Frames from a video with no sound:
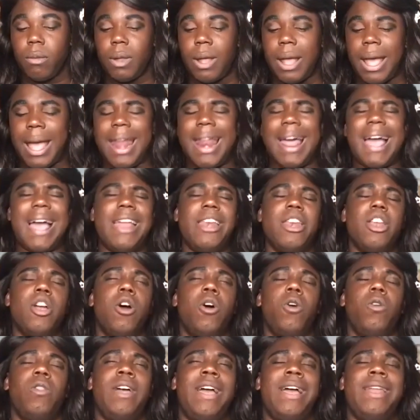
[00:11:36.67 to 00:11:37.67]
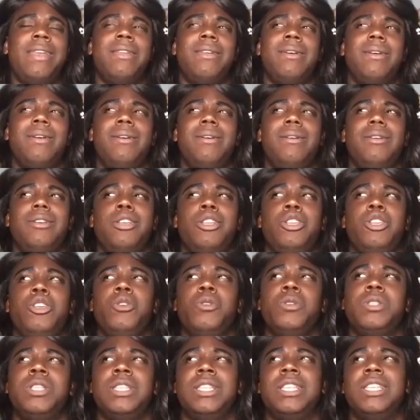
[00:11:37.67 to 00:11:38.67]
and I know that
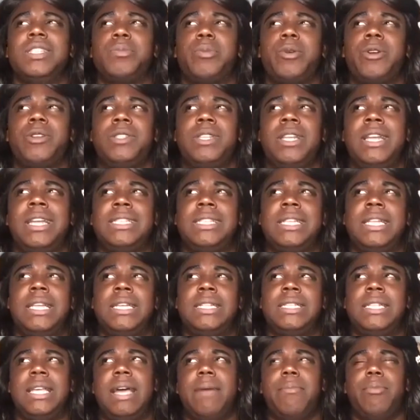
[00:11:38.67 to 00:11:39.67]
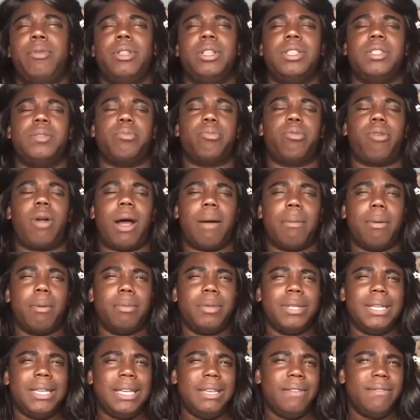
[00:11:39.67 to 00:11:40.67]
using this person as an example is
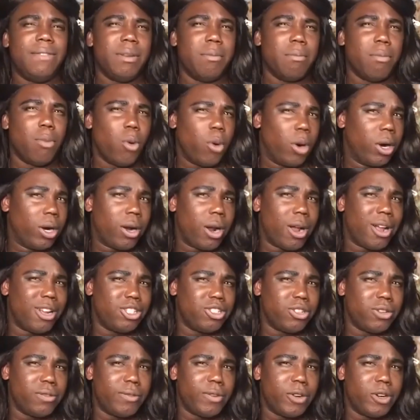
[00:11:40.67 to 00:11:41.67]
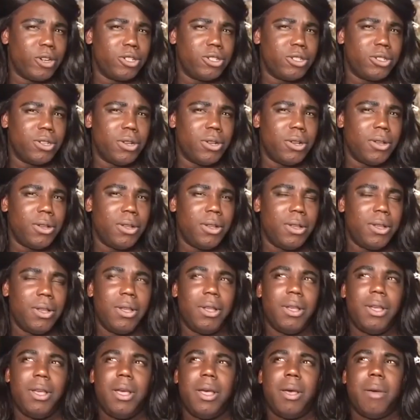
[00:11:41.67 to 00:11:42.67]
probably even more controversial,
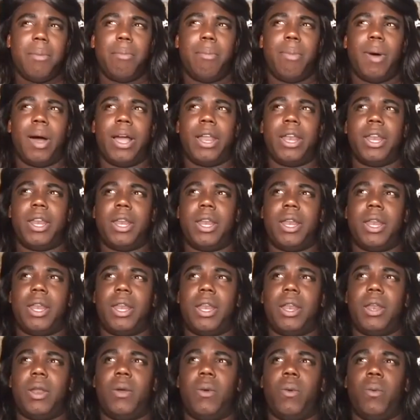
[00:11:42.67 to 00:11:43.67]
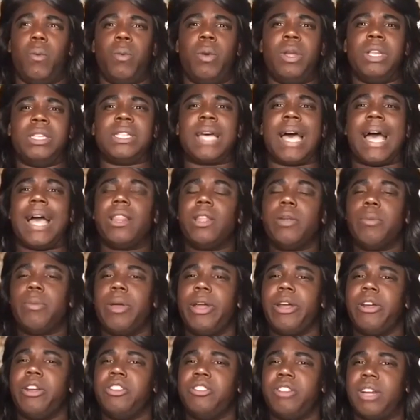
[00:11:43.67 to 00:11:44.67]
but when Tyler
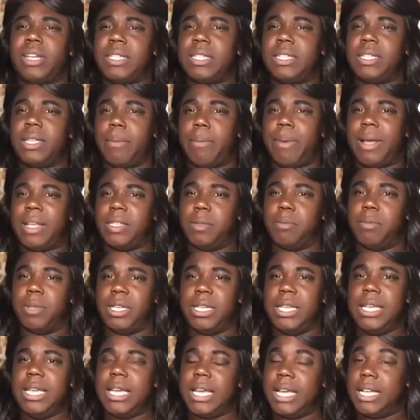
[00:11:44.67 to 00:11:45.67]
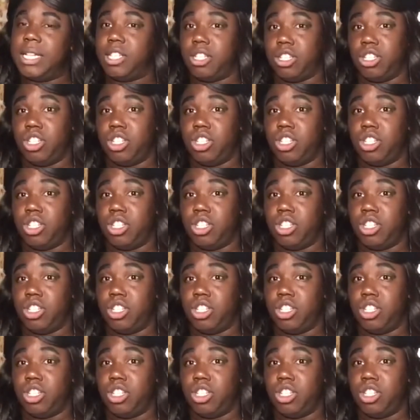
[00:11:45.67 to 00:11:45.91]
Perry dresses up as Medea, it's a